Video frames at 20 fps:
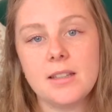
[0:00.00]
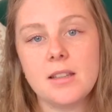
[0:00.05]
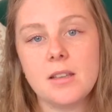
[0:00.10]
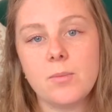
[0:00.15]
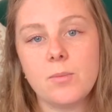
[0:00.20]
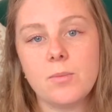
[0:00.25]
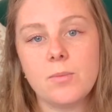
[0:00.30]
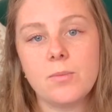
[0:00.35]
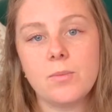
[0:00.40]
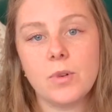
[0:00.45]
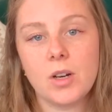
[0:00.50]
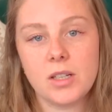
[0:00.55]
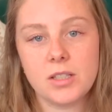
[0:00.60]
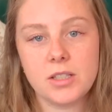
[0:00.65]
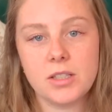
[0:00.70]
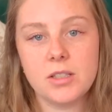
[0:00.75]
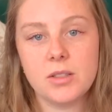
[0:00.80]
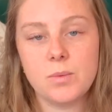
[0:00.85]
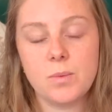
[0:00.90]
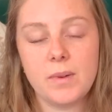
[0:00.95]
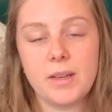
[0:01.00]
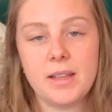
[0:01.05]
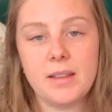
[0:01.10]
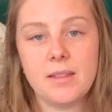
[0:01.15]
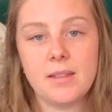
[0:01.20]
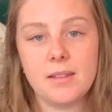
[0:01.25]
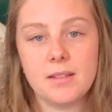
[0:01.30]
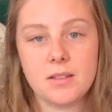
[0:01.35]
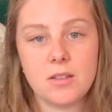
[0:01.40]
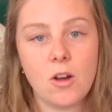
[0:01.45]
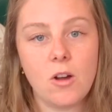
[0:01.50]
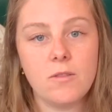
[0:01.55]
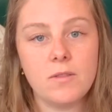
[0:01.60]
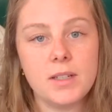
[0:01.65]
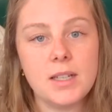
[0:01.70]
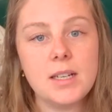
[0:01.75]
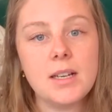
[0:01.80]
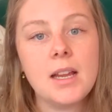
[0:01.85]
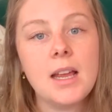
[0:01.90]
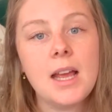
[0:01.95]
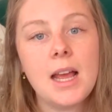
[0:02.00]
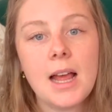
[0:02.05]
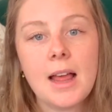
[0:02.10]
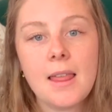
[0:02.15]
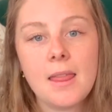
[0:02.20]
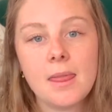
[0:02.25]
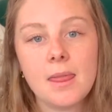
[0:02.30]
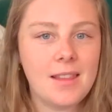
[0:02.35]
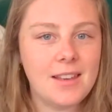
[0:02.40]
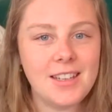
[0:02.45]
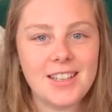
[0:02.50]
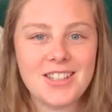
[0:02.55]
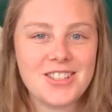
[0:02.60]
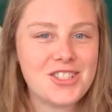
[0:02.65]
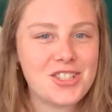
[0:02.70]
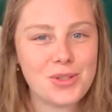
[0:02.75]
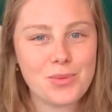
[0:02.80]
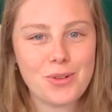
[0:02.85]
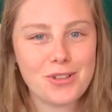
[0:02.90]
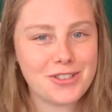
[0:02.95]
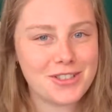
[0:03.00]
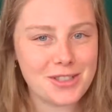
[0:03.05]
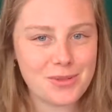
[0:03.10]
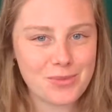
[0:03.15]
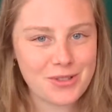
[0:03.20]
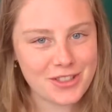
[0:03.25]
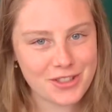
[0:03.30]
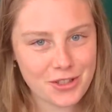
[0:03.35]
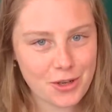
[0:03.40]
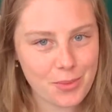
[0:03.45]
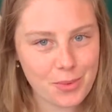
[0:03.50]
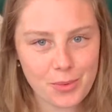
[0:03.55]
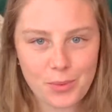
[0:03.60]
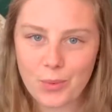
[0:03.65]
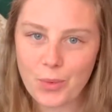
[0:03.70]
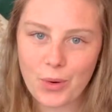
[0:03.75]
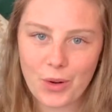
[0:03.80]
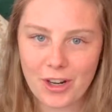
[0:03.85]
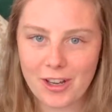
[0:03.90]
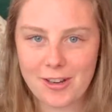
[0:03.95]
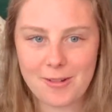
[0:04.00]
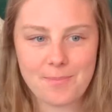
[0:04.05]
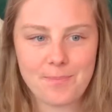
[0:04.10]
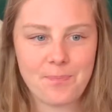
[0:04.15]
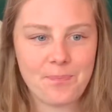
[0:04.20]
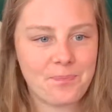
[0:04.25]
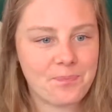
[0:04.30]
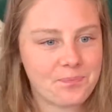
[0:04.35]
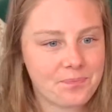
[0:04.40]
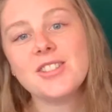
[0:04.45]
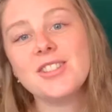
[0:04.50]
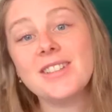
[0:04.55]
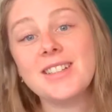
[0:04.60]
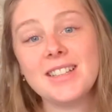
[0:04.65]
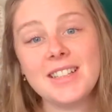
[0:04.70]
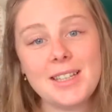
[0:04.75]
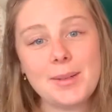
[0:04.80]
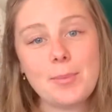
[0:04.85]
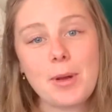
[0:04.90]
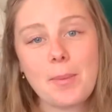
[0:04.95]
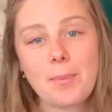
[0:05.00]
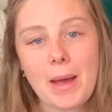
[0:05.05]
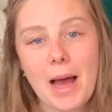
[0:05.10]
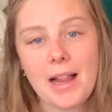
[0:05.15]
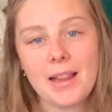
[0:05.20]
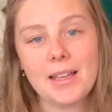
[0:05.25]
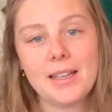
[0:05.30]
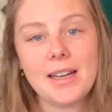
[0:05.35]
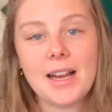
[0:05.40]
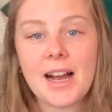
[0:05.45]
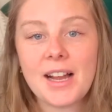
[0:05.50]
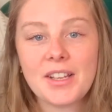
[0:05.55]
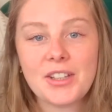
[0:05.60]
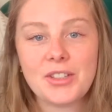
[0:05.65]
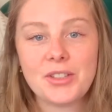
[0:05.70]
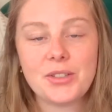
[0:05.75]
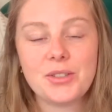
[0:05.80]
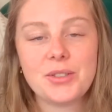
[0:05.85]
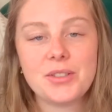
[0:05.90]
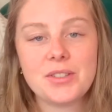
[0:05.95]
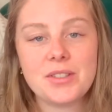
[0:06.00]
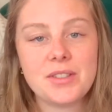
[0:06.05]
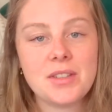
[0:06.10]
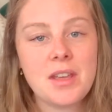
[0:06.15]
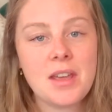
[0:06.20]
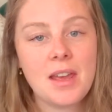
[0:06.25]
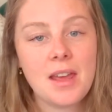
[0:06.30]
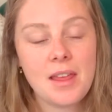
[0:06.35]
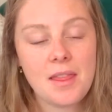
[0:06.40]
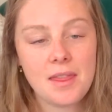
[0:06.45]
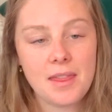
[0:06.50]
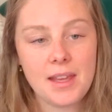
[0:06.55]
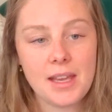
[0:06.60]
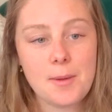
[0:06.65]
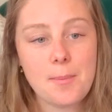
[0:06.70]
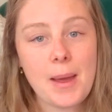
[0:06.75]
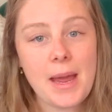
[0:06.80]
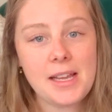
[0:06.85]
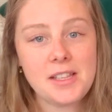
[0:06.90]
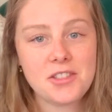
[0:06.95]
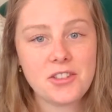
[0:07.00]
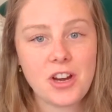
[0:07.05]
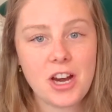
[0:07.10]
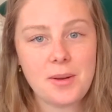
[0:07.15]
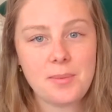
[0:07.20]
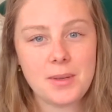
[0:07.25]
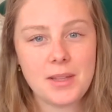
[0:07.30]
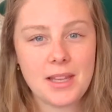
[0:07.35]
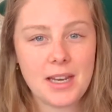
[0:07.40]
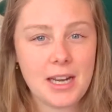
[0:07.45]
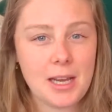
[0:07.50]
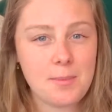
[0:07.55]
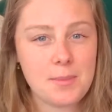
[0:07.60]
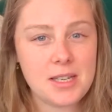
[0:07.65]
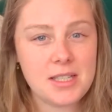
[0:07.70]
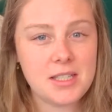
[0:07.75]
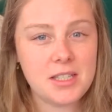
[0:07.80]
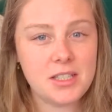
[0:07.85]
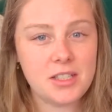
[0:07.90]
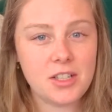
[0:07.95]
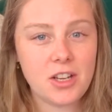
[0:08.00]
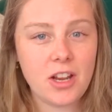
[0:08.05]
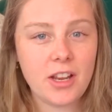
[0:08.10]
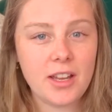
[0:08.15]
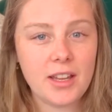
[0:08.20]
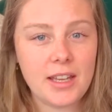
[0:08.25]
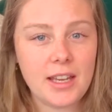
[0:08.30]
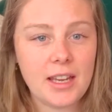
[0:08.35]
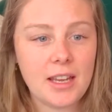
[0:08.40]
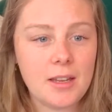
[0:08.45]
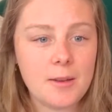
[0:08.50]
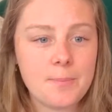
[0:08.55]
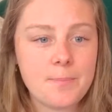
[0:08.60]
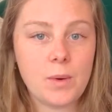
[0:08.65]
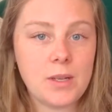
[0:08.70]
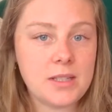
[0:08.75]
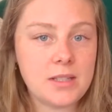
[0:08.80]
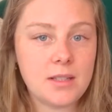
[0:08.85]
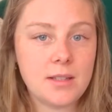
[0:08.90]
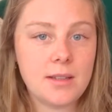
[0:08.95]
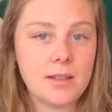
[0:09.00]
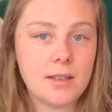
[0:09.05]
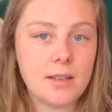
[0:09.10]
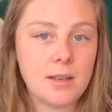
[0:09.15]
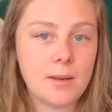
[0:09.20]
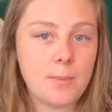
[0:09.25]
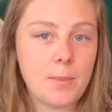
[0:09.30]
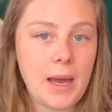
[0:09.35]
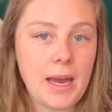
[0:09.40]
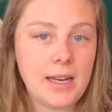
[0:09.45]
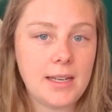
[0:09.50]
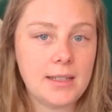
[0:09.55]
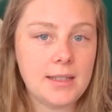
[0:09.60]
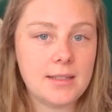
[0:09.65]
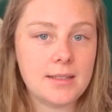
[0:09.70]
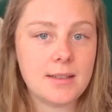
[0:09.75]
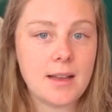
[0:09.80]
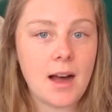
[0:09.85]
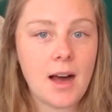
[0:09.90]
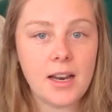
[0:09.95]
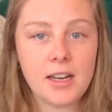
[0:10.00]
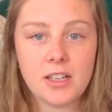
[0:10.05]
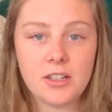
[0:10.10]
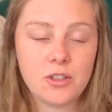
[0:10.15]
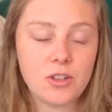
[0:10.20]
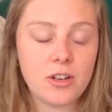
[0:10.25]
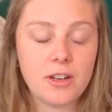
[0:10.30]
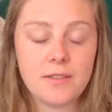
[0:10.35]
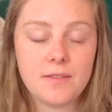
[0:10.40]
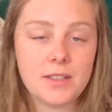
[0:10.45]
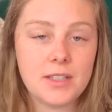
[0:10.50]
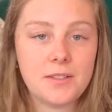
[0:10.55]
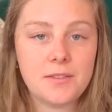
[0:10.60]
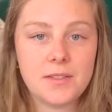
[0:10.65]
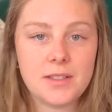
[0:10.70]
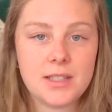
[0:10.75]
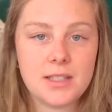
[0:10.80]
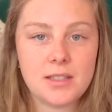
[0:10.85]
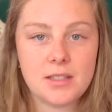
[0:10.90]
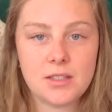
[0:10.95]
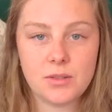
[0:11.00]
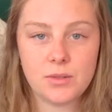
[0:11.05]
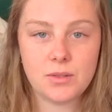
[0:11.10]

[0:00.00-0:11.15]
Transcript: the brushes with the solvent, then you can just wash them with soap and water. To clean my palette, I use the paint scraper that I mentioned earlier. Once the paint is hardened, or even if it's still